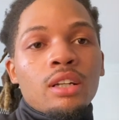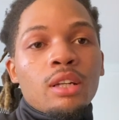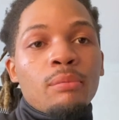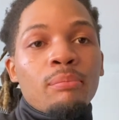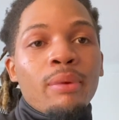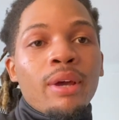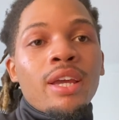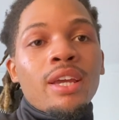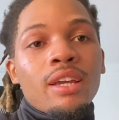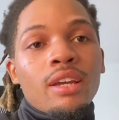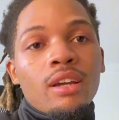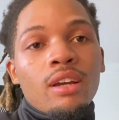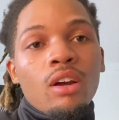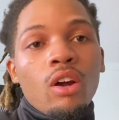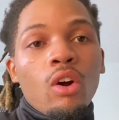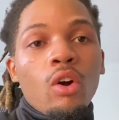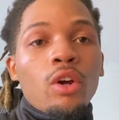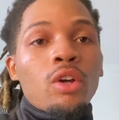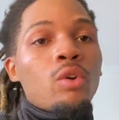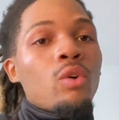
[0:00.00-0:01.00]
the bank,
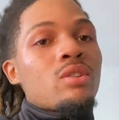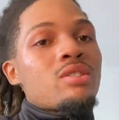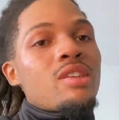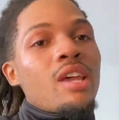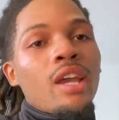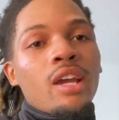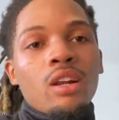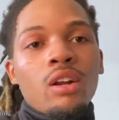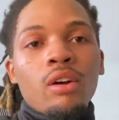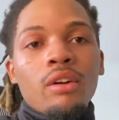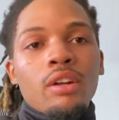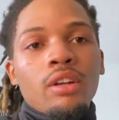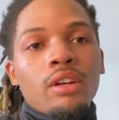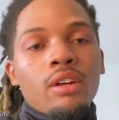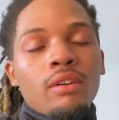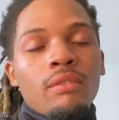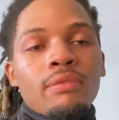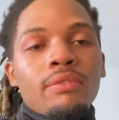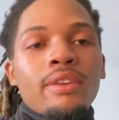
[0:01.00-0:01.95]
or you're gonna take it up there,